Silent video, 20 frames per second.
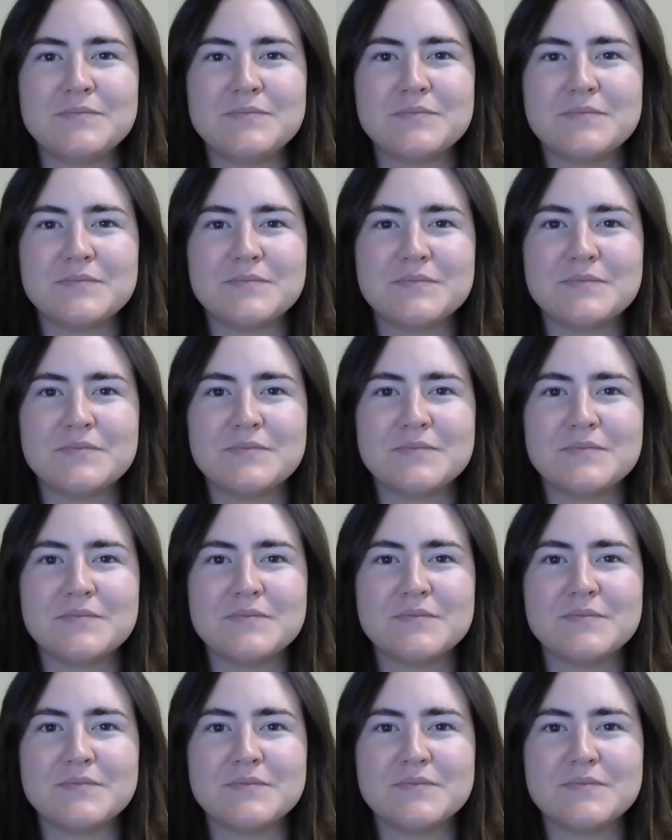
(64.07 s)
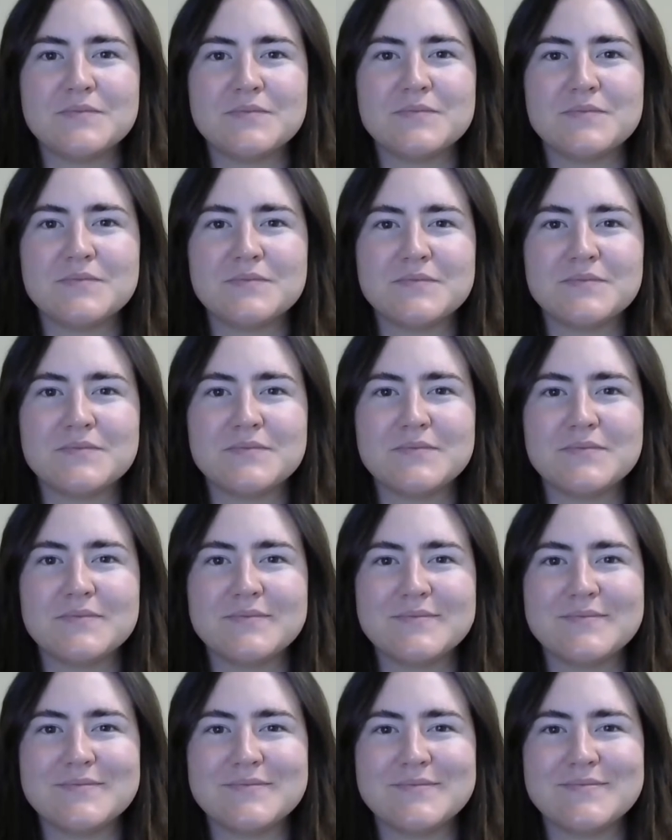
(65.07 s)

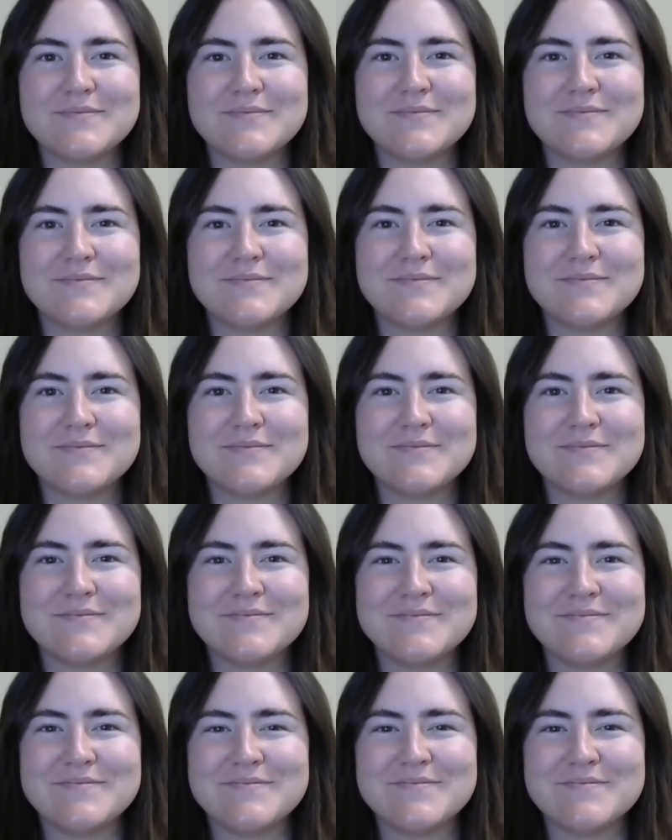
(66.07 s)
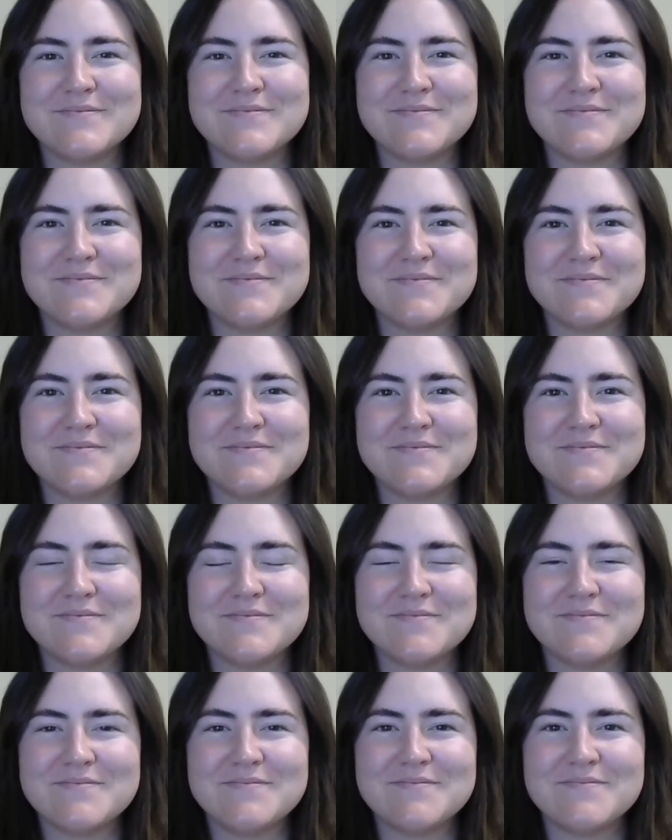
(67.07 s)

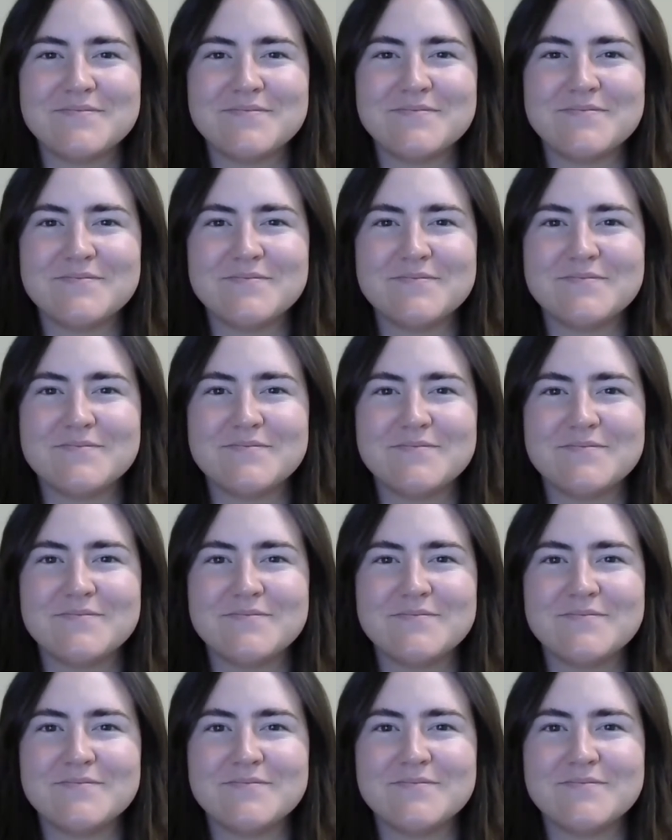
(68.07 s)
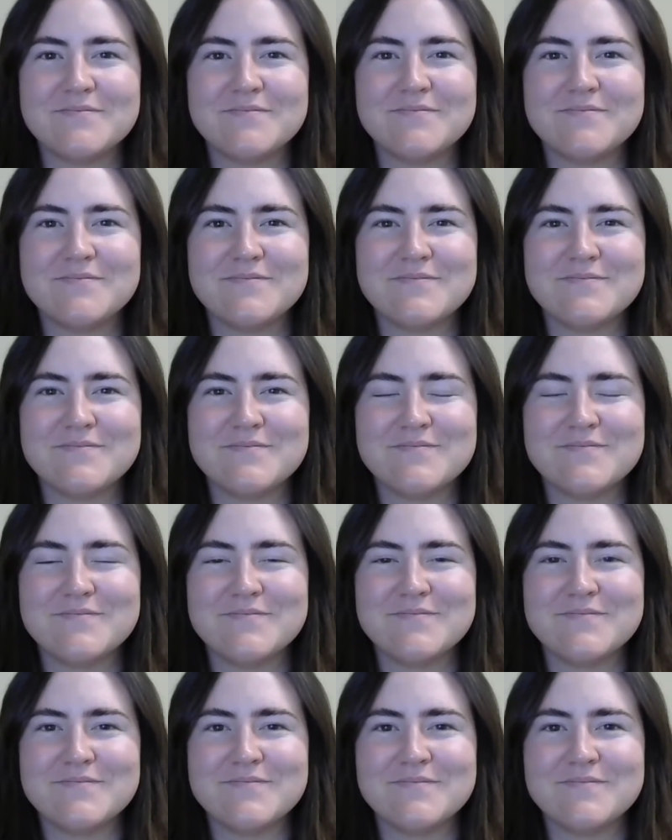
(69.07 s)

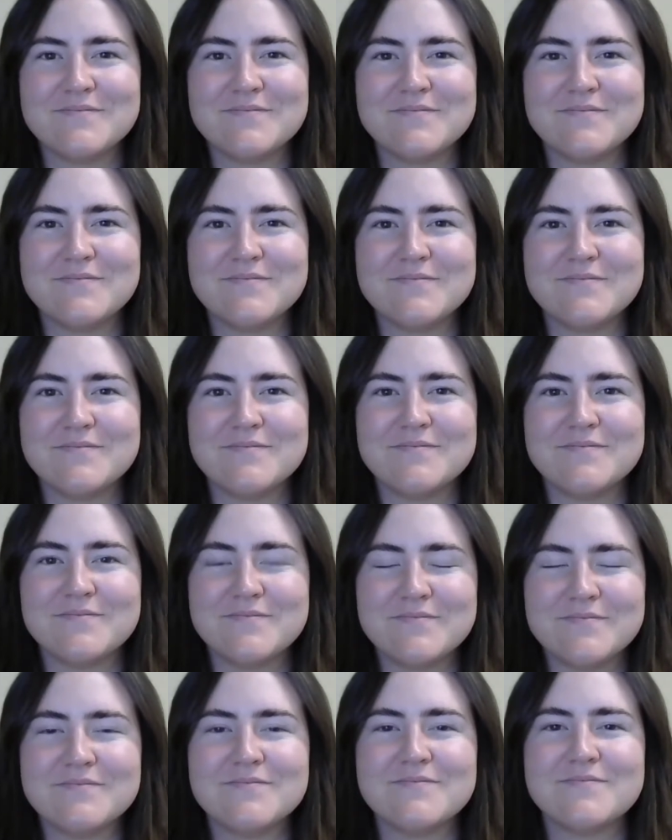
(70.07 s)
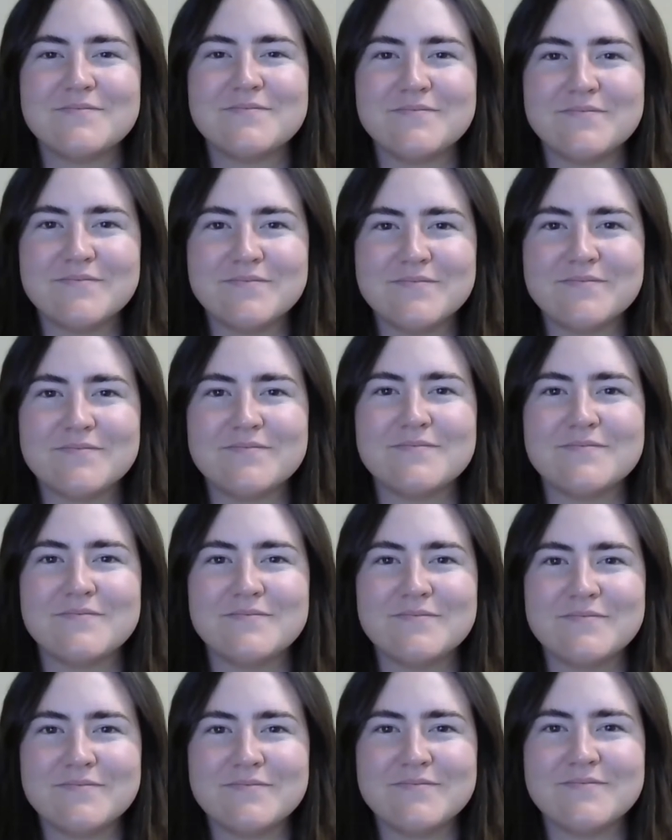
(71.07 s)
No words are spoken by the person on screen.